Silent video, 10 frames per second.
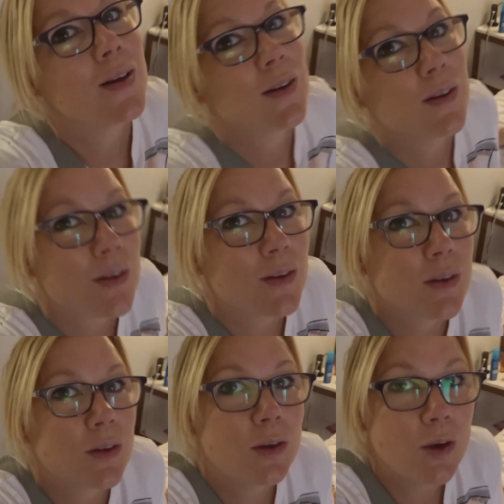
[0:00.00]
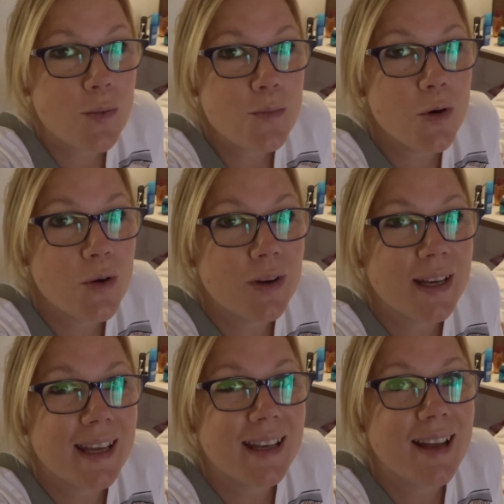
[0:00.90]
expressions. Good
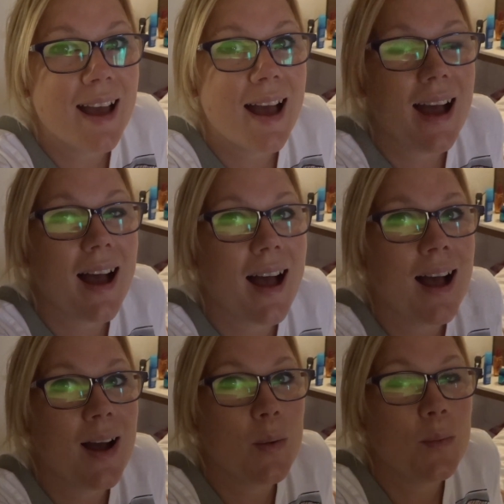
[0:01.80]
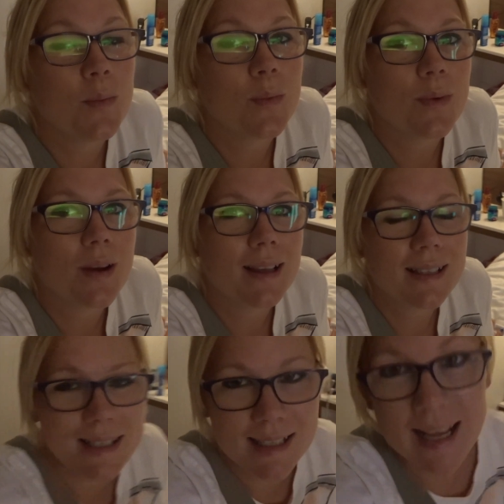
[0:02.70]
morning. Um,
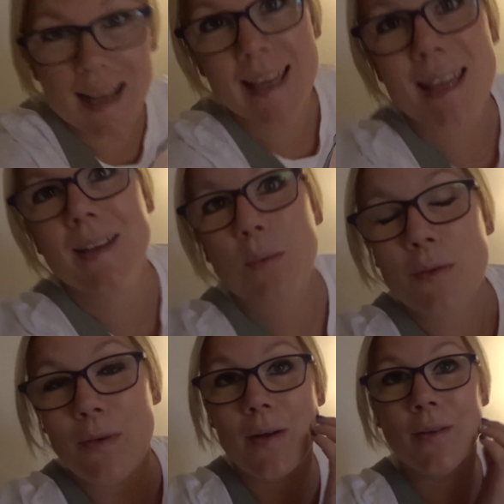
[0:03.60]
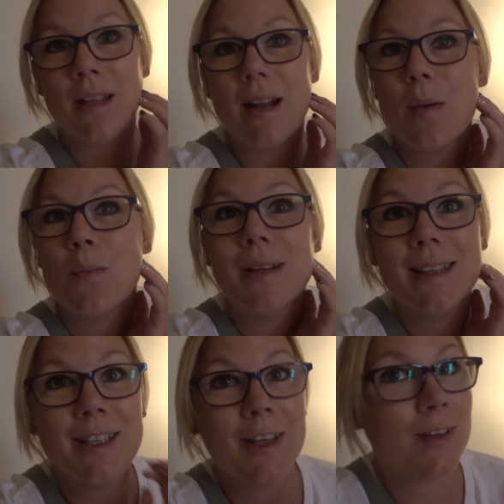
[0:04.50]
today we've woken up with
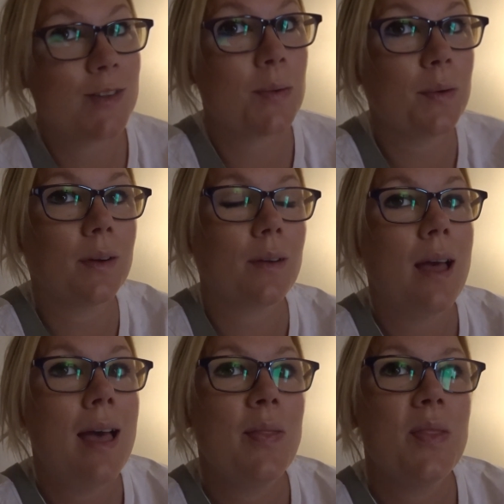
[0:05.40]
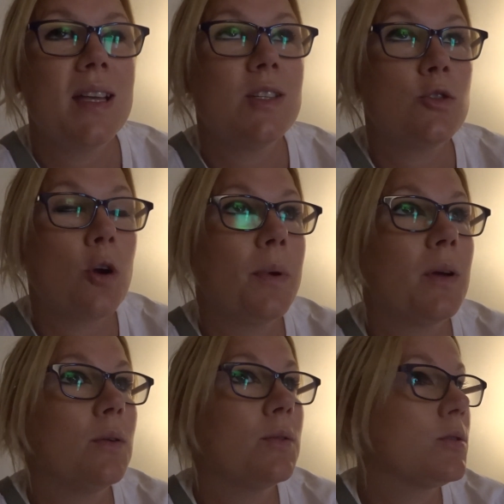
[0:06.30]
the news that there's
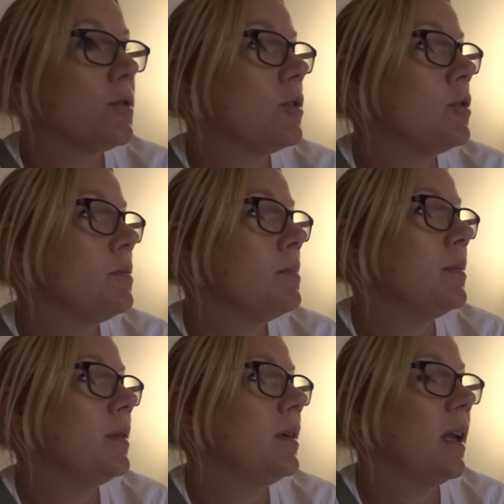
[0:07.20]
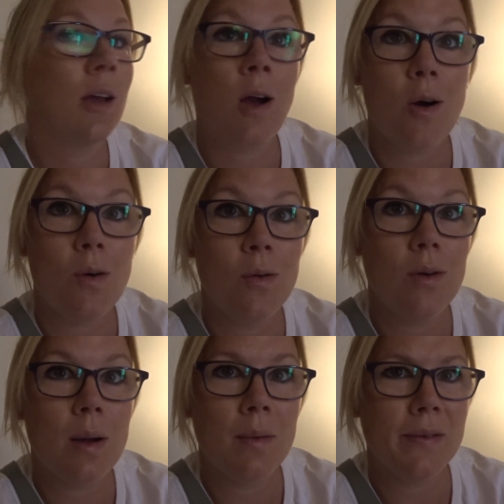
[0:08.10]
tropical storm Nicole,
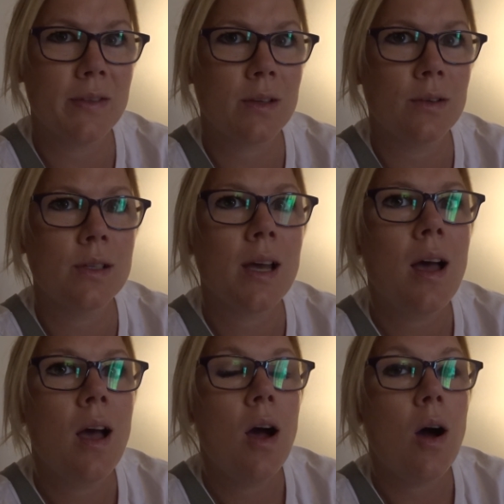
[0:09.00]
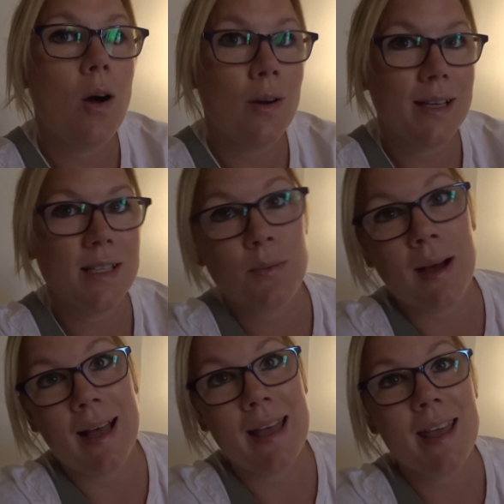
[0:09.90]
I believe it's called, on its
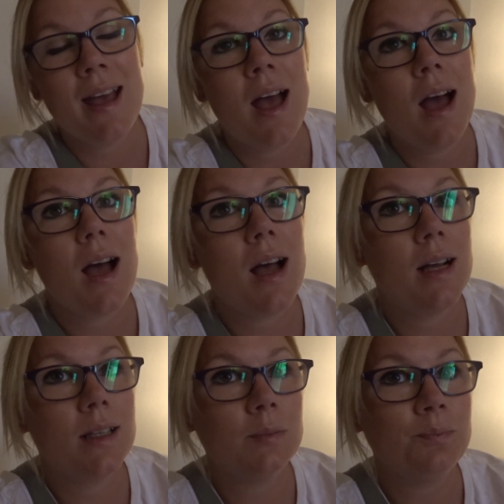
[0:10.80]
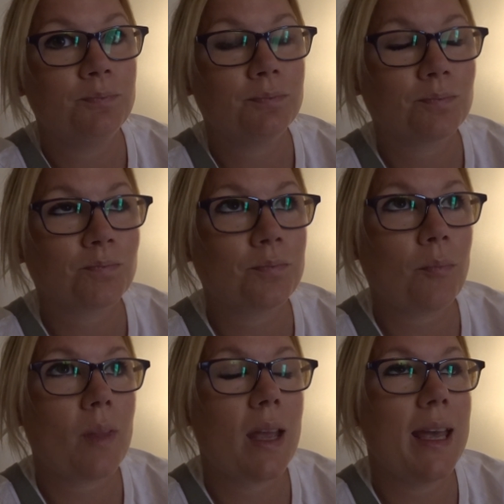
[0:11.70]
way. Um,
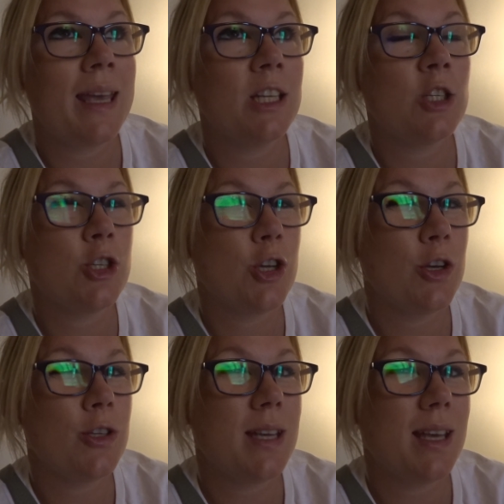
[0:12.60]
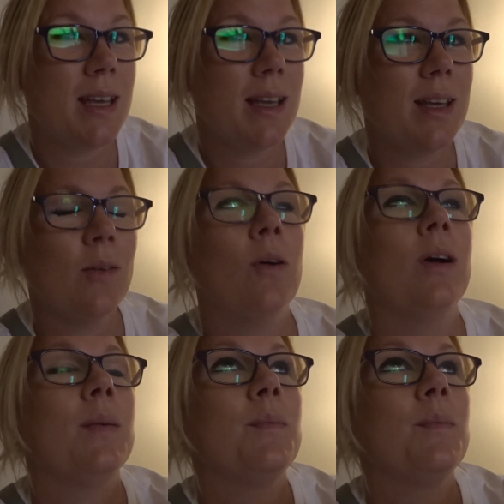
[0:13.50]
it should, or oh,